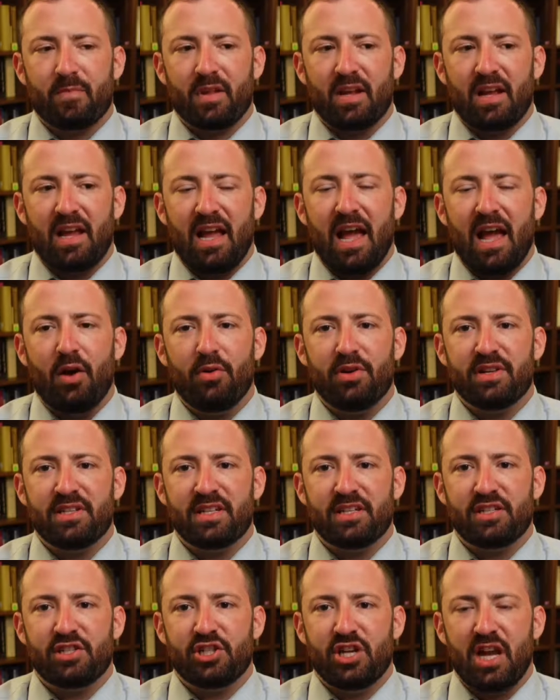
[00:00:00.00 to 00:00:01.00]
how does
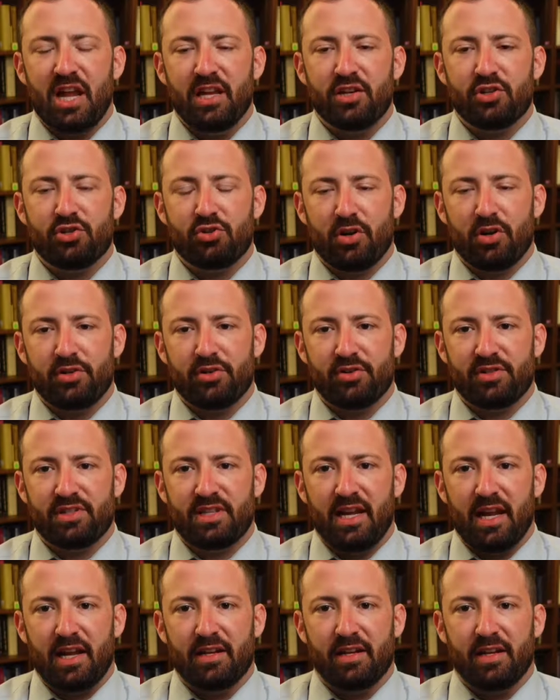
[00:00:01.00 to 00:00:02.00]
it change your
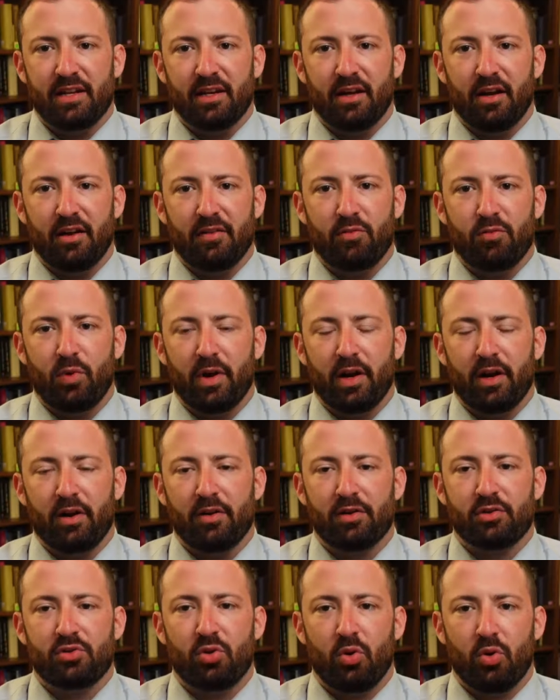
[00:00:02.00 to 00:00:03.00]
understanding of
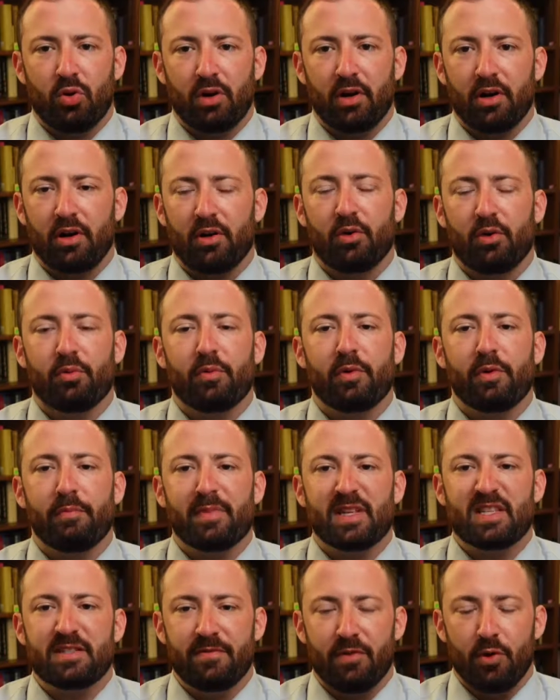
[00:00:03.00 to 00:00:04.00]
where Torah or where
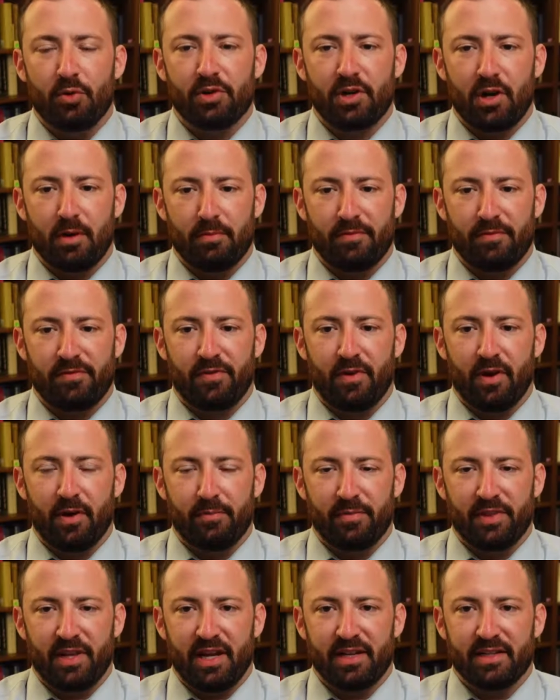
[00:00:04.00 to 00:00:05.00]
mitzvot come
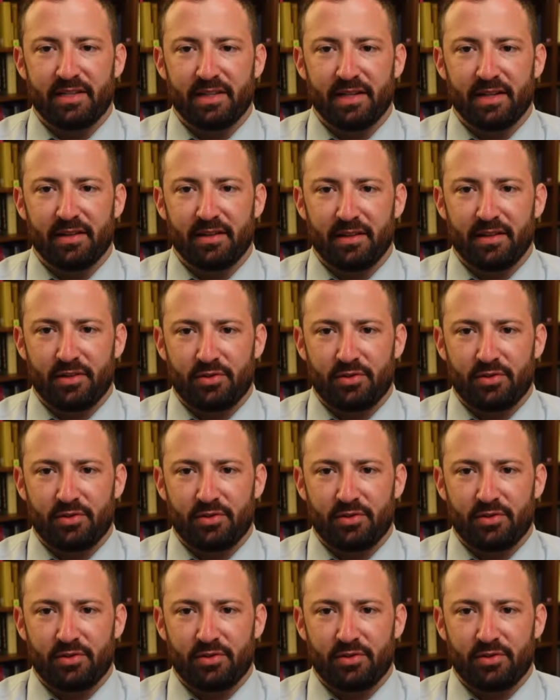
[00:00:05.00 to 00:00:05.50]
from, the idea that the